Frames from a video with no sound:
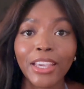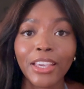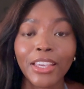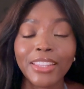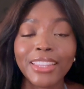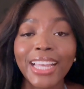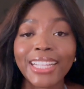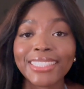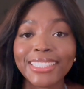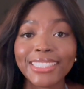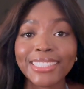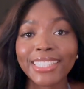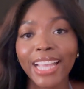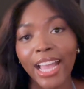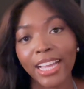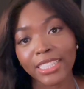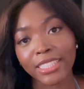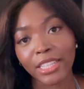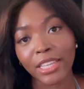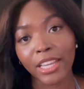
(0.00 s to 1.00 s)
That's
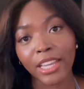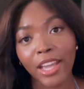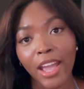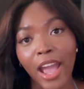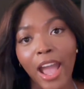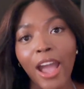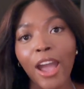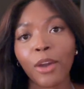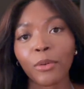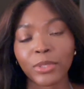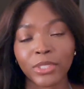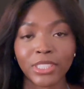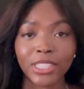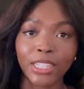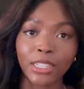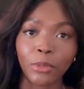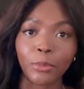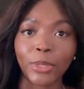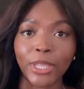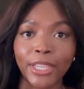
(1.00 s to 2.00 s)
exactly how it's
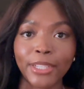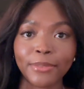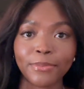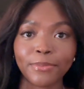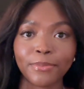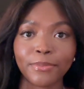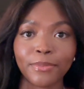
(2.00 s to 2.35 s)
going to be.